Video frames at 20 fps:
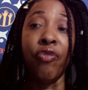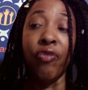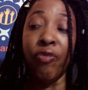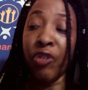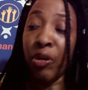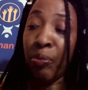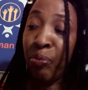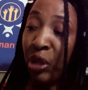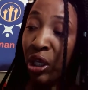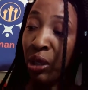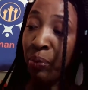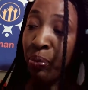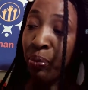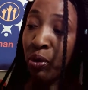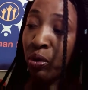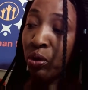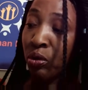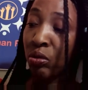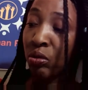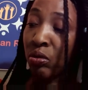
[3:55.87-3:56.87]
for
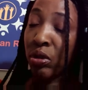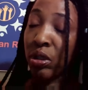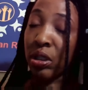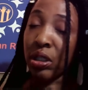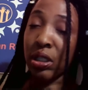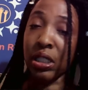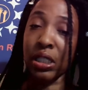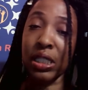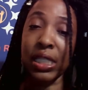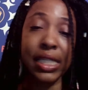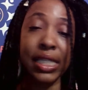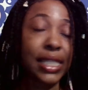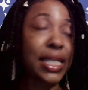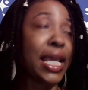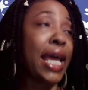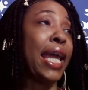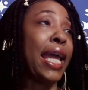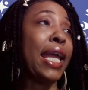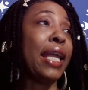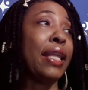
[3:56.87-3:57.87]
people to
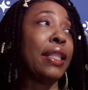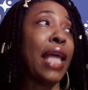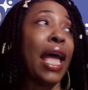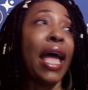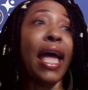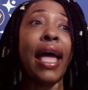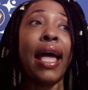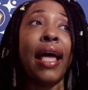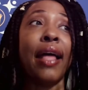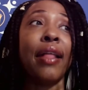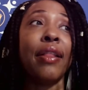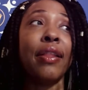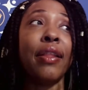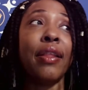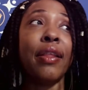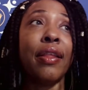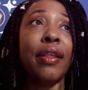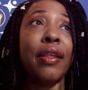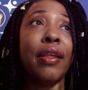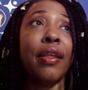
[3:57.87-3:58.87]
say that
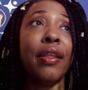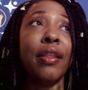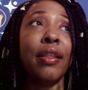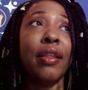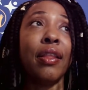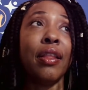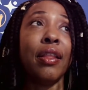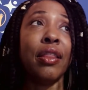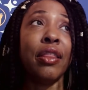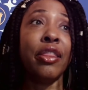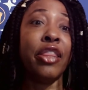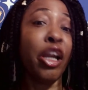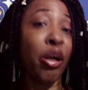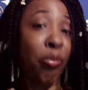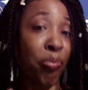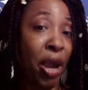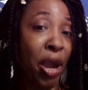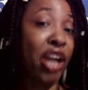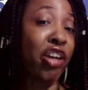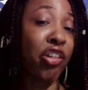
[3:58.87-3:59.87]
they're
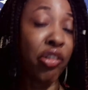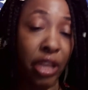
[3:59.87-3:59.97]
better